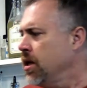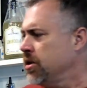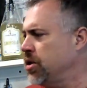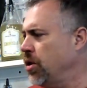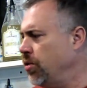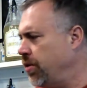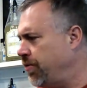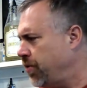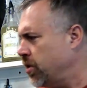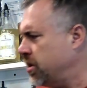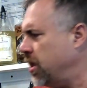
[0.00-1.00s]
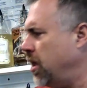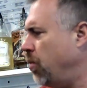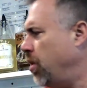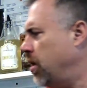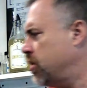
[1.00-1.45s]
So the first thing
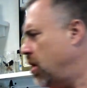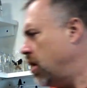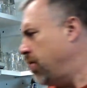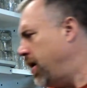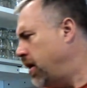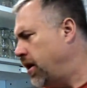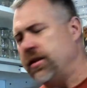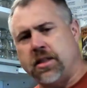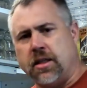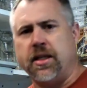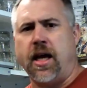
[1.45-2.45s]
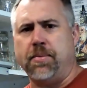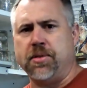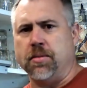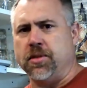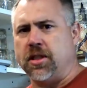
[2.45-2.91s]
I want to talk about is the
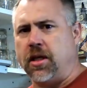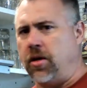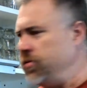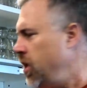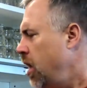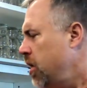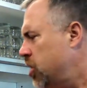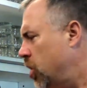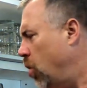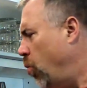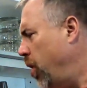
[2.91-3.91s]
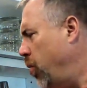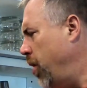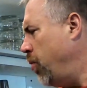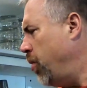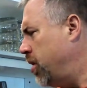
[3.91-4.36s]
taps themselves. So we
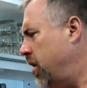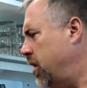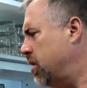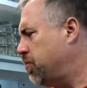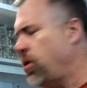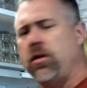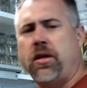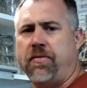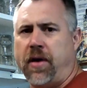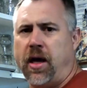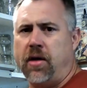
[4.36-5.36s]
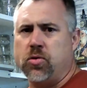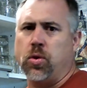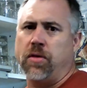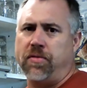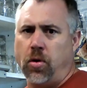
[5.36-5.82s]
went with these Perlick valves
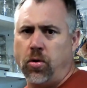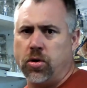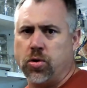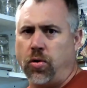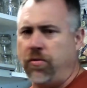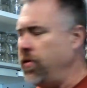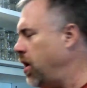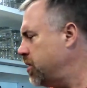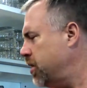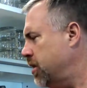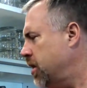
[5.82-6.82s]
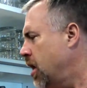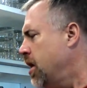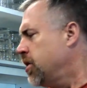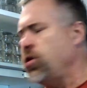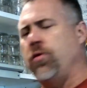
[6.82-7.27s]
with the flow control faucets.
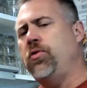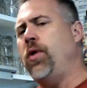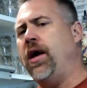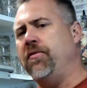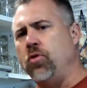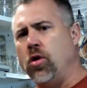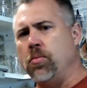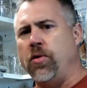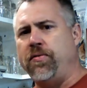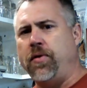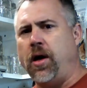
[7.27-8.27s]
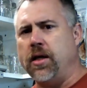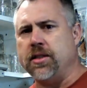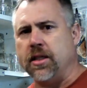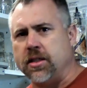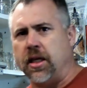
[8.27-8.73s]
So if you have normal
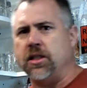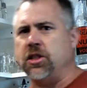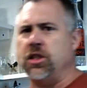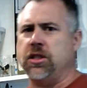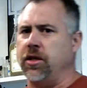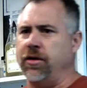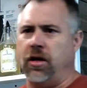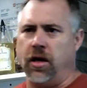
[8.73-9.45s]
faucets, it's just an